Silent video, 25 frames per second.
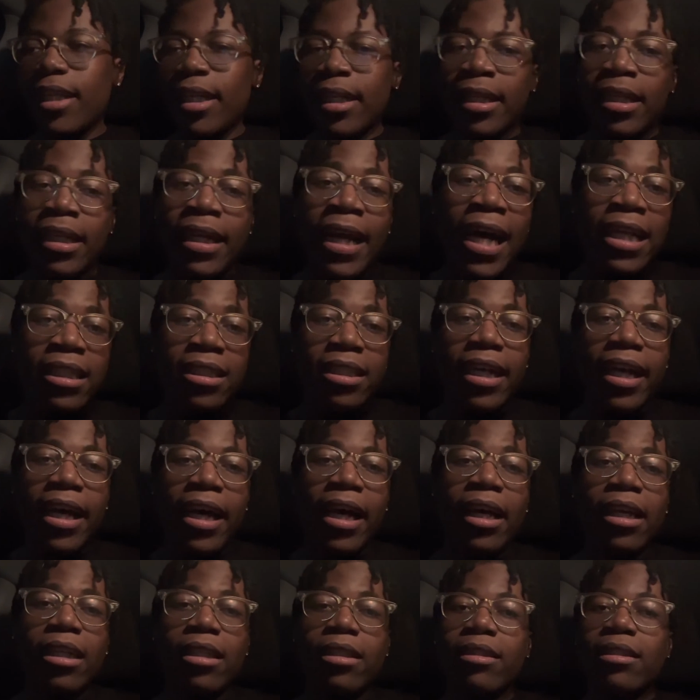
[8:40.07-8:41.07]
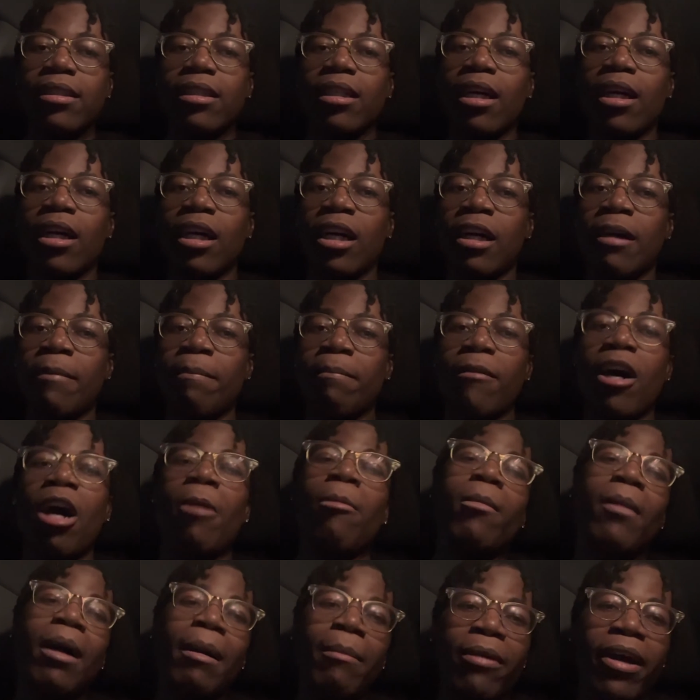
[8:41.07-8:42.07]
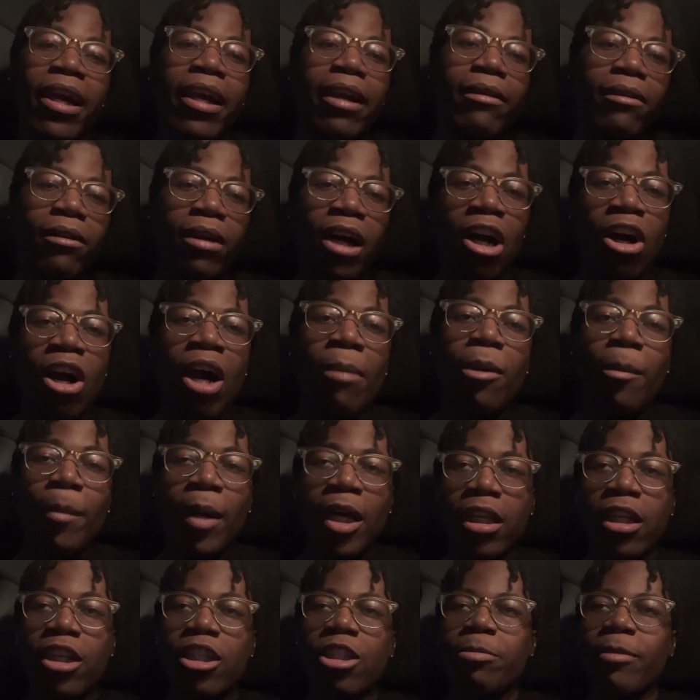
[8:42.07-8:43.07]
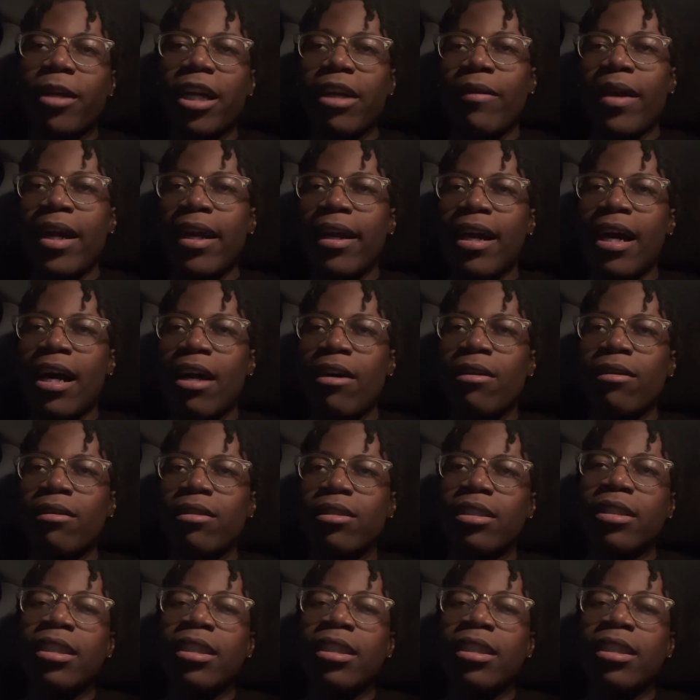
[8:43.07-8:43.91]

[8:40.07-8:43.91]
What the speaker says: that's that. I'm on my break, or I'm on my lunch break right now.